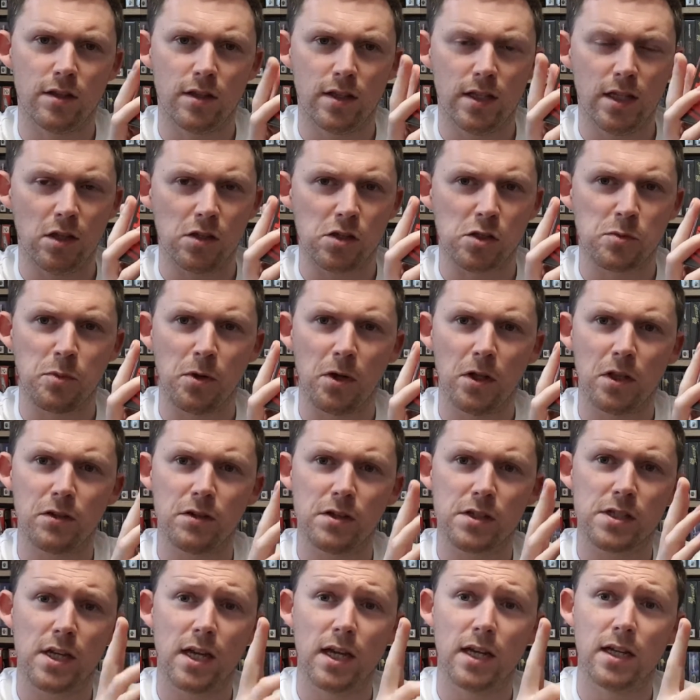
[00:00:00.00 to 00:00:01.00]
little spoiler
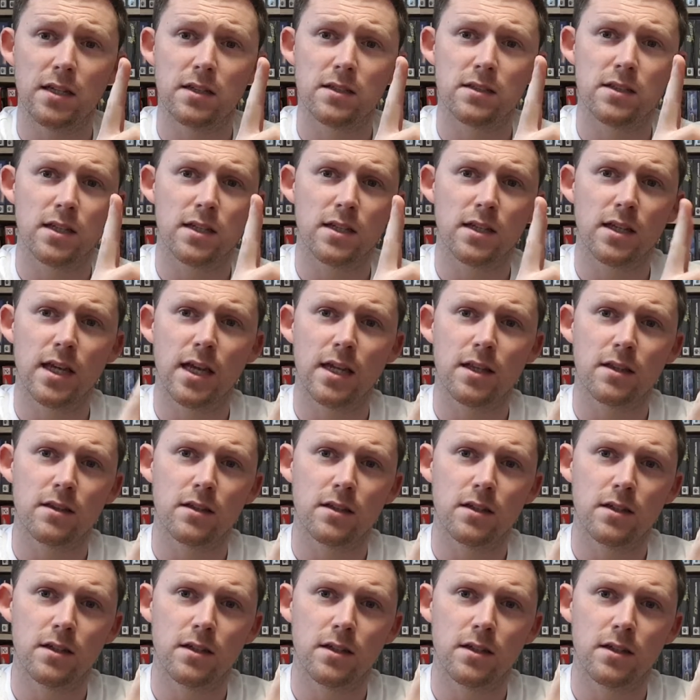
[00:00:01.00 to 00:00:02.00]
is I didn't get
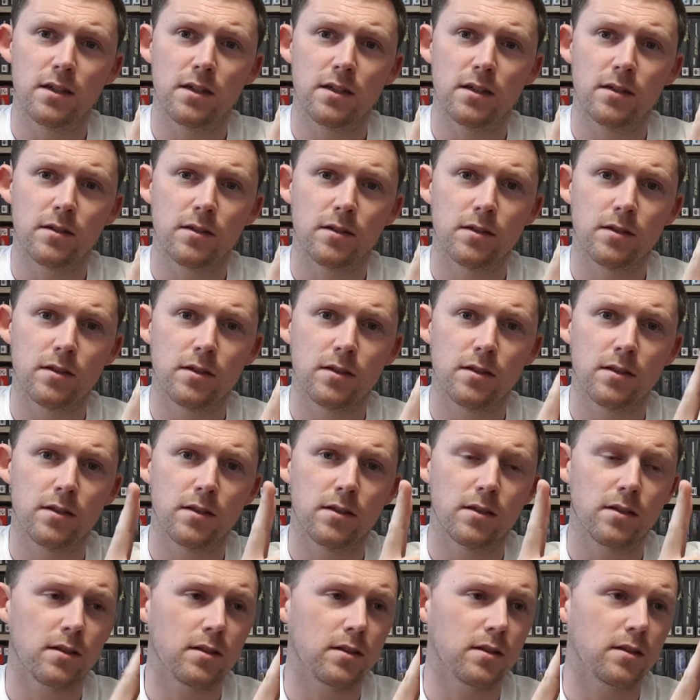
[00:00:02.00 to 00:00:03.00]
the
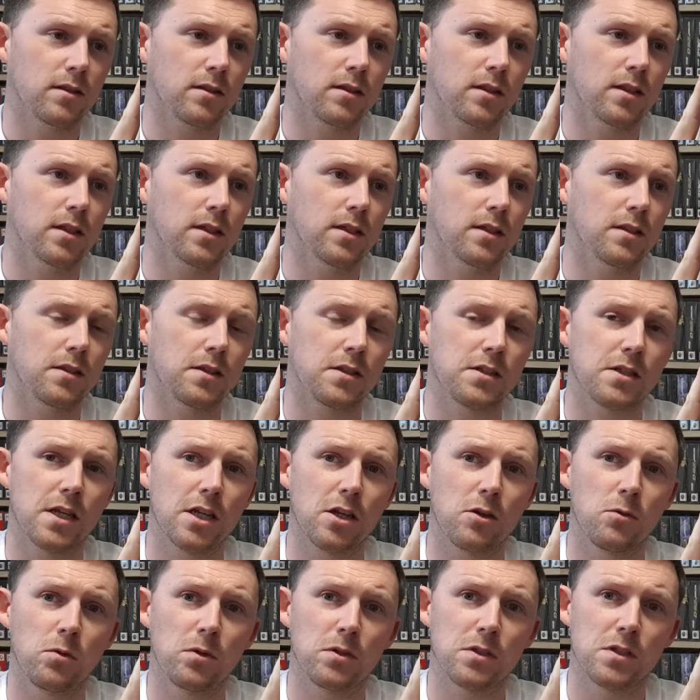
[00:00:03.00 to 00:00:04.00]

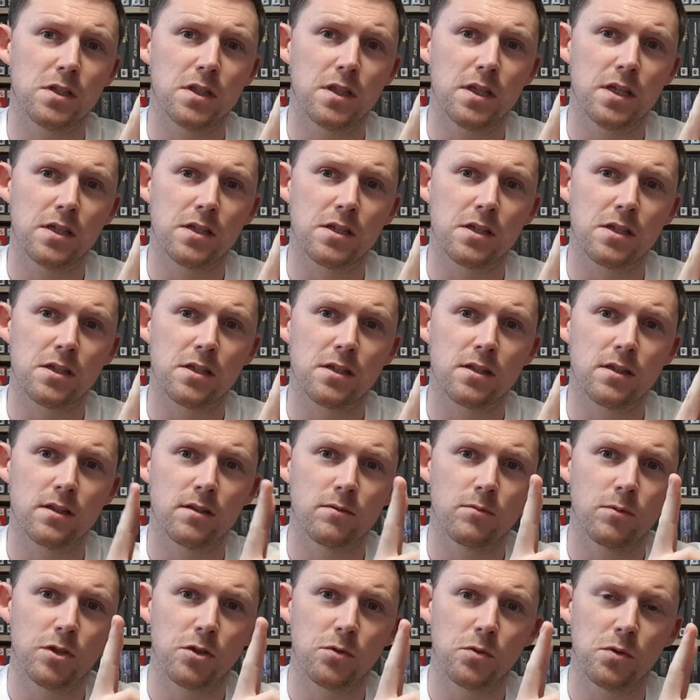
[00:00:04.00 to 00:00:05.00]
sequel to this,
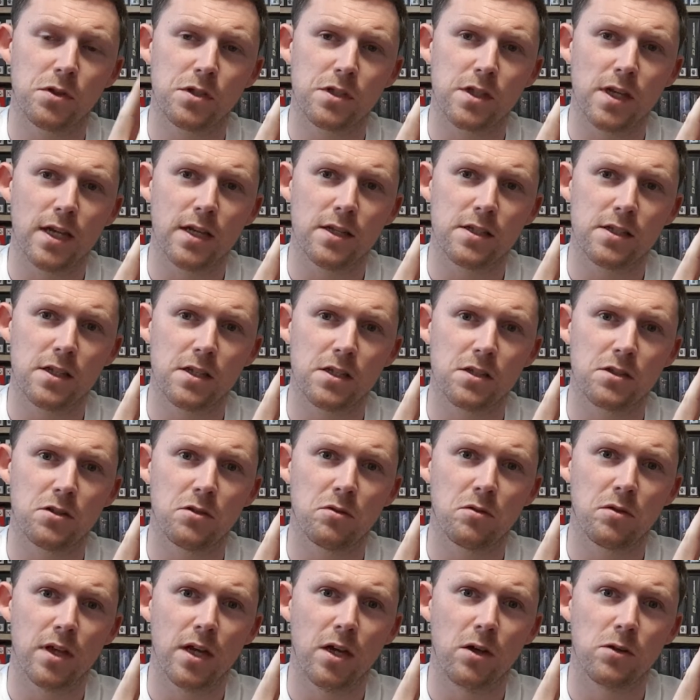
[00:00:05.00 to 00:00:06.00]
which was ISS
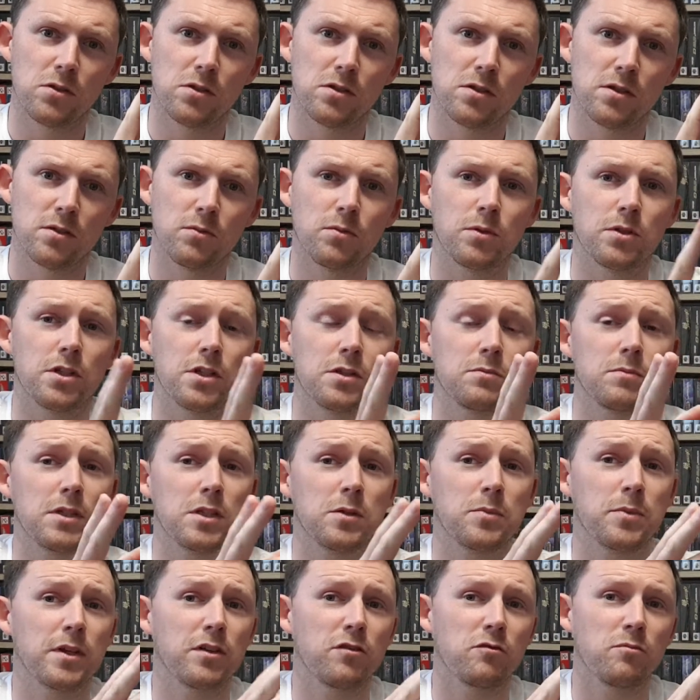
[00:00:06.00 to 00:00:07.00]
2000, which is meant
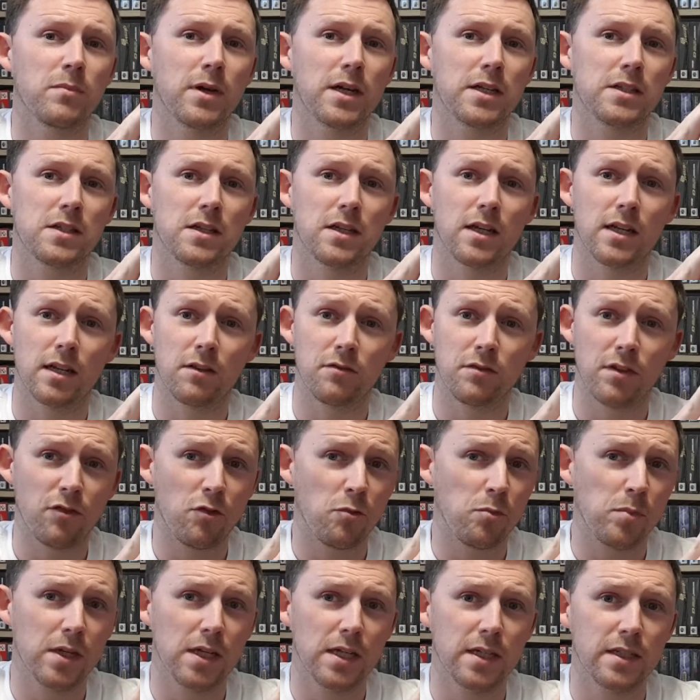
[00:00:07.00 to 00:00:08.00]
to be even better, and I've never
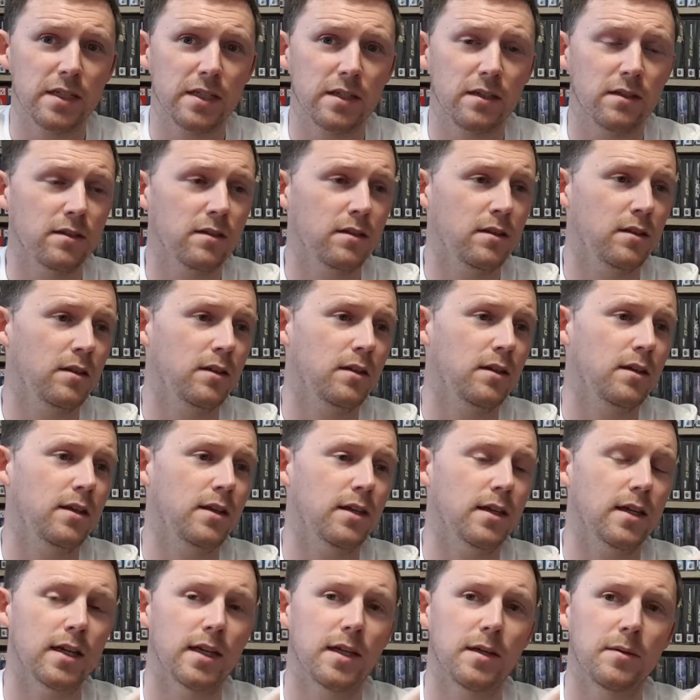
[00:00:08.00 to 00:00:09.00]
played it.
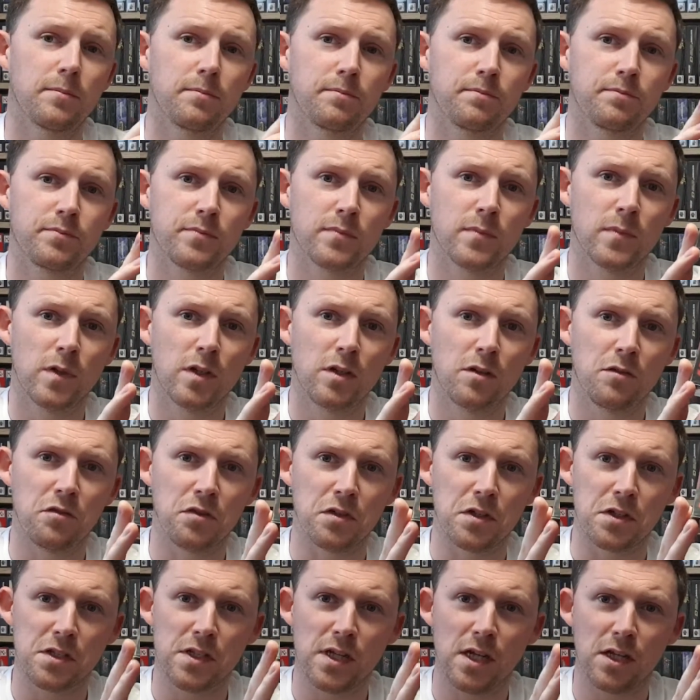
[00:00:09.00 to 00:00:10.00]
For
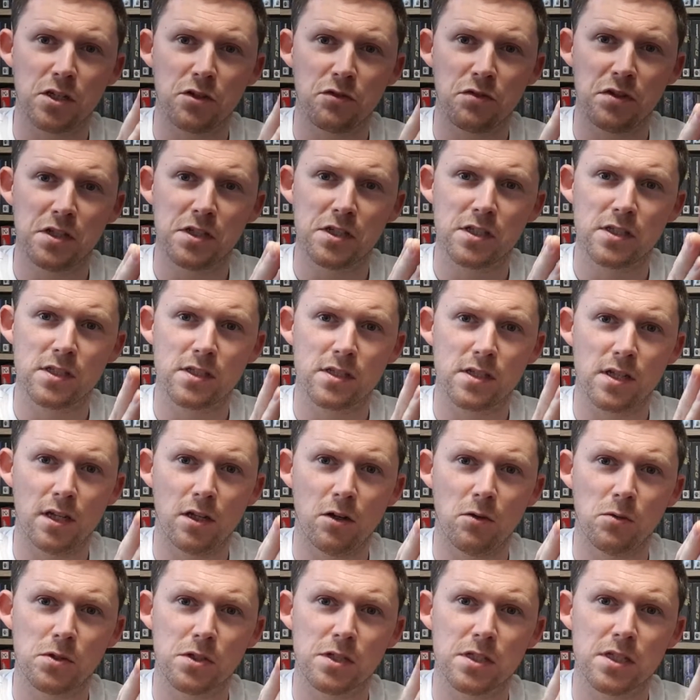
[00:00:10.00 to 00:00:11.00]
nostalgia reasons, I
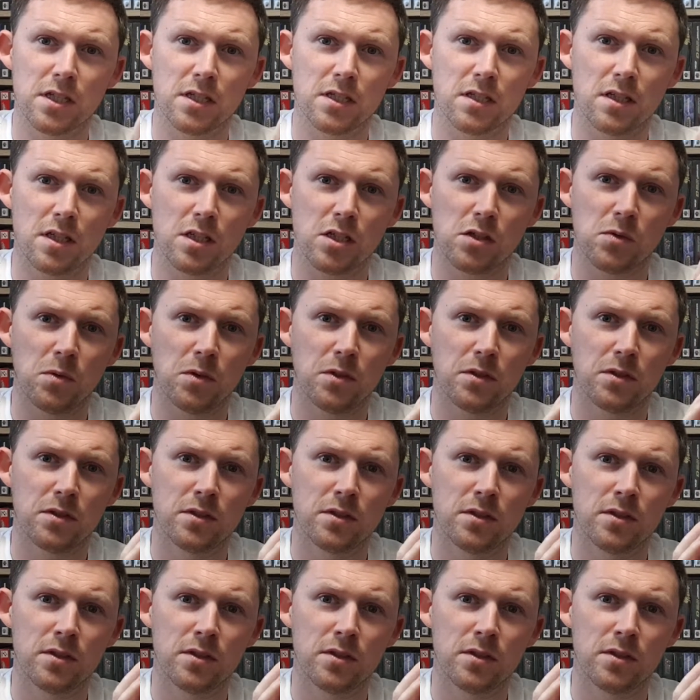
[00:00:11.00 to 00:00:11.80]
always stick to this one.